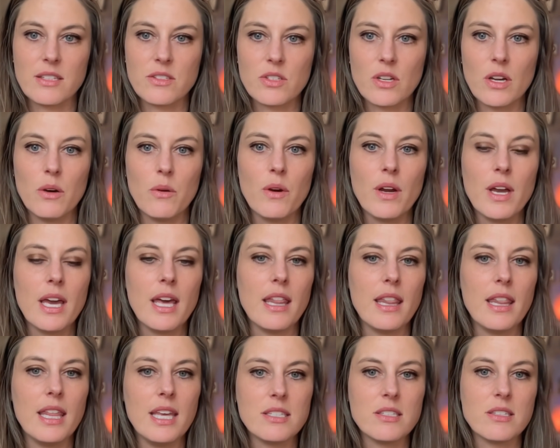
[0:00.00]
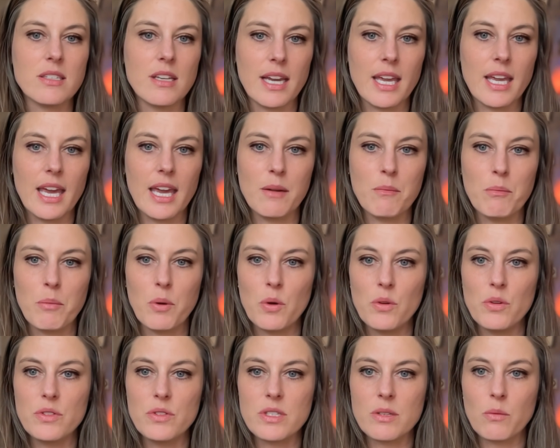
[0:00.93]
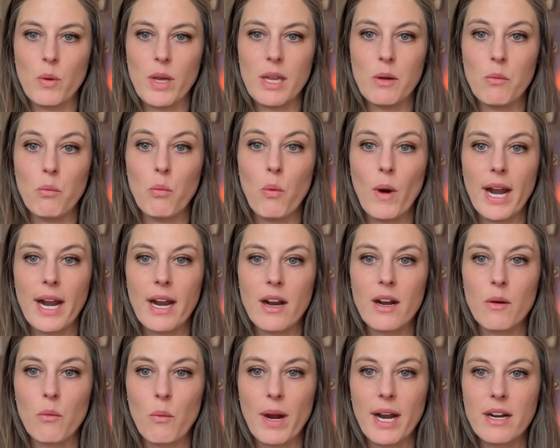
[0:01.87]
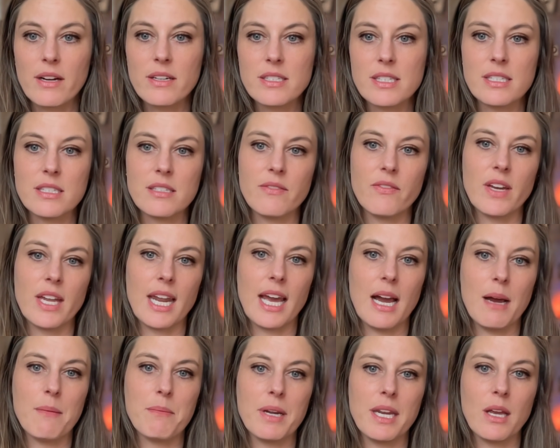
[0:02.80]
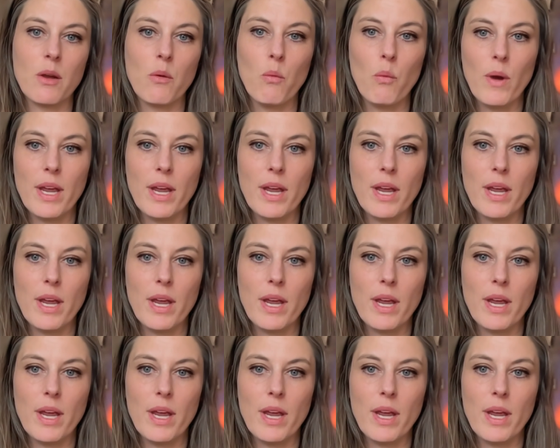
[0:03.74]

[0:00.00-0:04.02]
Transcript: So this again pulls where is this event happening?